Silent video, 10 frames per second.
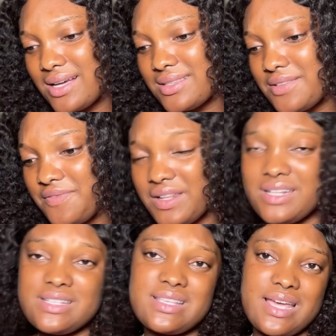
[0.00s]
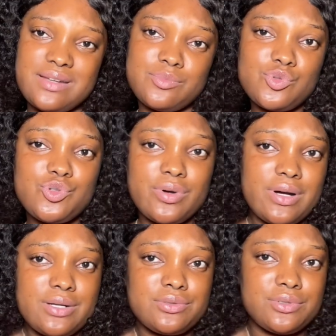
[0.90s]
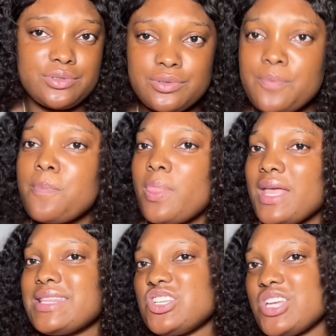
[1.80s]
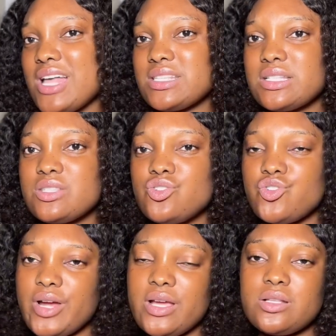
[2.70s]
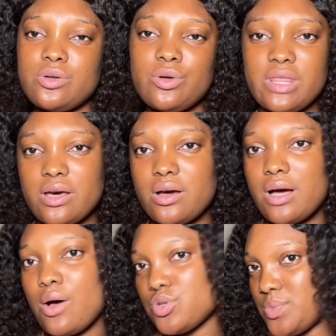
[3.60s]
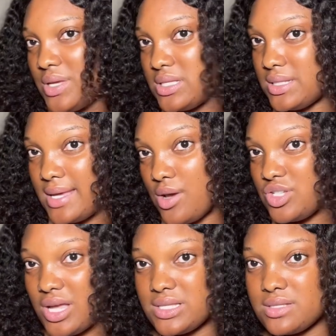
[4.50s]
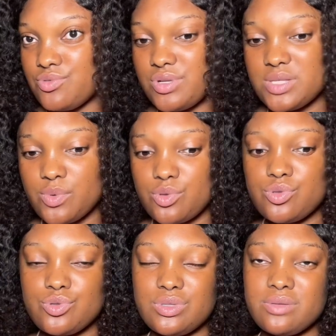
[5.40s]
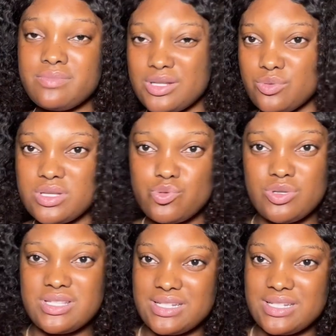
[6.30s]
the feeling is kind of mutual. I don't know that she hasn't tried other housemates in the house. She hasn't really spoken to them, but the twins and